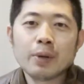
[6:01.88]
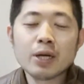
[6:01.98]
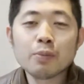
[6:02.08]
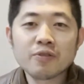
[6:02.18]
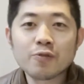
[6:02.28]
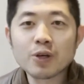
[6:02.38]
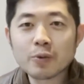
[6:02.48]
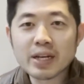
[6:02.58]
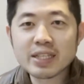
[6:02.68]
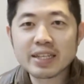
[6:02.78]
number 4
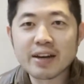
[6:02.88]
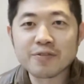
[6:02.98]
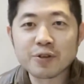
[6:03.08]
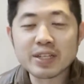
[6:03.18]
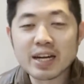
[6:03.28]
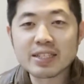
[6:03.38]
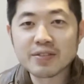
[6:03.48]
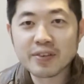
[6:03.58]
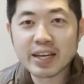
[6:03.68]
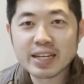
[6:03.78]
way to get free nights
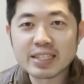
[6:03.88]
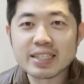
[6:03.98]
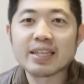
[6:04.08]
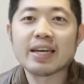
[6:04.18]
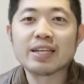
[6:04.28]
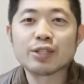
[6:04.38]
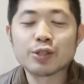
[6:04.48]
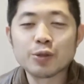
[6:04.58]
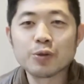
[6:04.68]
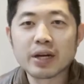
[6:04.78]
in Vegas is to
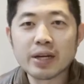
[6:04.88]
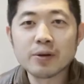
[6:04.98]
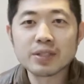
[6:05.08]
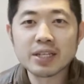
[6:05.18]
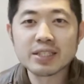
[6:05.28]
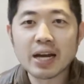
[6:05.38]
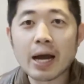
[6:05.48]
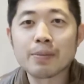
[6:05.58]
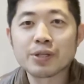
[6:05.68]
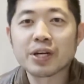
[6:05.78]
do a Hilton
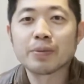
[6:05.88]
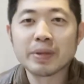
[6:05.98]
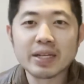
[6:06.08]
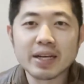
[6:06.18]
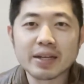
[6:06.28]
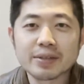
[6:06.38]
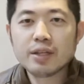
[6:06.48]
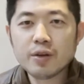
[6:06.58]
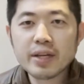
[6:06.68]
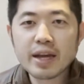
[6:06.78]
timeshare meeting.
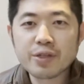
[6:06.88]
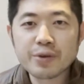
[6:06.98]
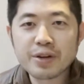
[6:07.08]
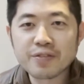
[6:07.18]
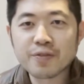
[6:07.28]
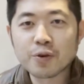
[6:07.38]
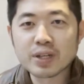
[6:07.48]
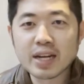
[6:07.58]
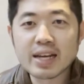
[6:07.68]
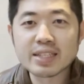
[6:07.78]
You can get 3 or 4
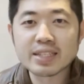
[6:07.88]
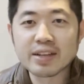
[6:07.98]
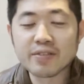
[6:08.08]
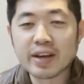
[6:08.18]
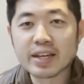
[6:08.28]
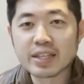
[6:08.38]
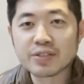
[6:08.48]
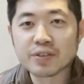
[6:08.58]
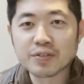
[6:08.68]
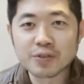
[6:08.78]
nights in Vegas
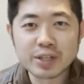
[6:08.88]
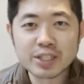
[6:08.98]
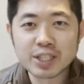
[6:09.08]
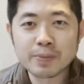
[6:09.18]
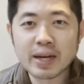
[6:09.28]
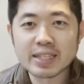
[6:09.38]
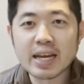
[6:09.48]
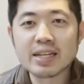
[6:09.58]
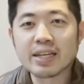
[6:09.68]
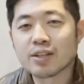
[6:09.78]
for free just by
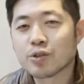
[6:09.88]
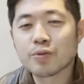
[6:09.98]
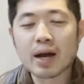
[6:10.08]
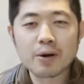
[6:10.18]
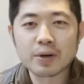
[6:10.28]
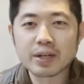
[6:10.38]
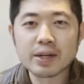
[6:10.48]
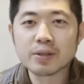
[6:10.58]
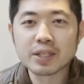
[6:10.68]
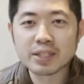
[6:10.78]
attending a 2-hour
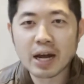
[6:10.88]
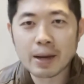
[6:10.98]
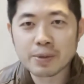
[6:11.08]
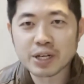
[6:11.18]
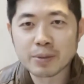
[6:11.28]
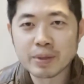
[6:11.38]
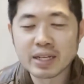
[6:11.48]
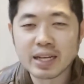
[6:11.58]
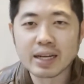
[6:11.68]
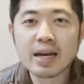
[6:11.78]
Hilton timeshare
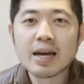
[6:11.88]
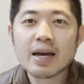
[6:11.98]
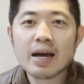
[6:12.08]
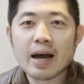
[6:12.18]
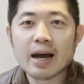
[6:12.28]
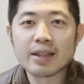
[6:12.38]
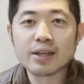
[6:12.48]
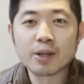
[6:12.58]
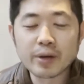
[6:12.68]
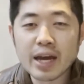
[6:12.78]
meeting.
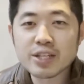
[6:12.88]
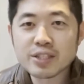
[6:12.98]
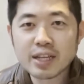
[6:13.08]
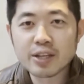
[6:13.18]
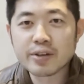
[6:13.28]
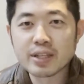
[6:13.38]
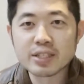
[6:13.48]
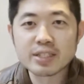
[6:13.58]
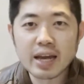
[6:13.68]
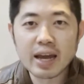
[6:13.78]
The locations that you can
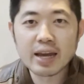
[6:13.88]
stay